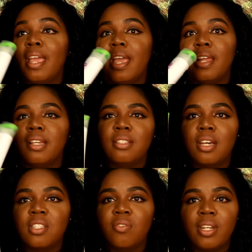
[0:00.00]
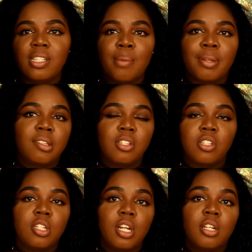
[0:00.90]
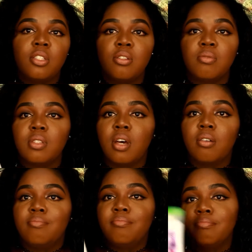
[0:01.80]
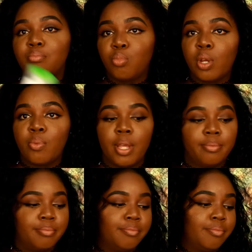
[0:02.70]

And it does a great job at conditioning your hair too, so win-win.